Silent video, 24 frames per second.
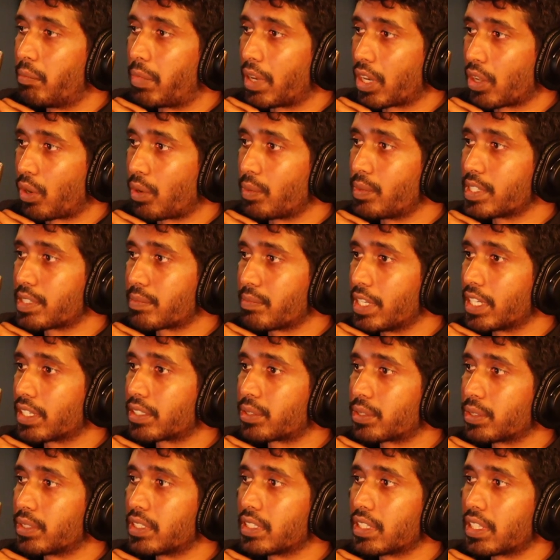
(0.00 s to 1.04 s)
but always make
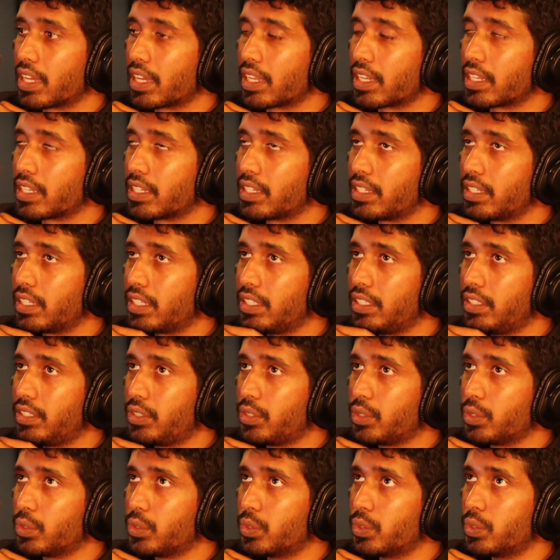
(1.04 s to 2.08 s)
sure that
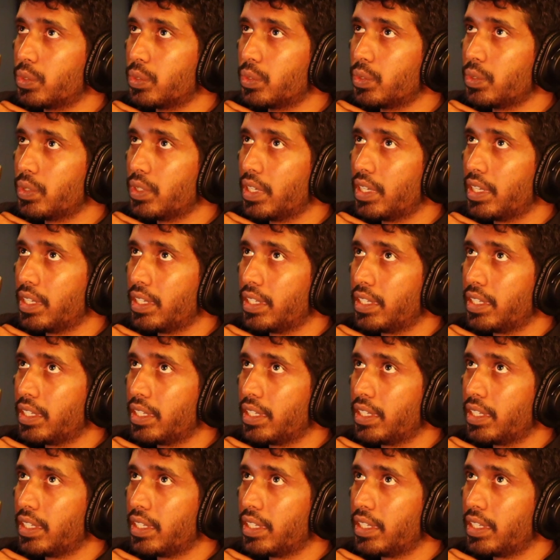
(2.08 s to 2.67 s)
you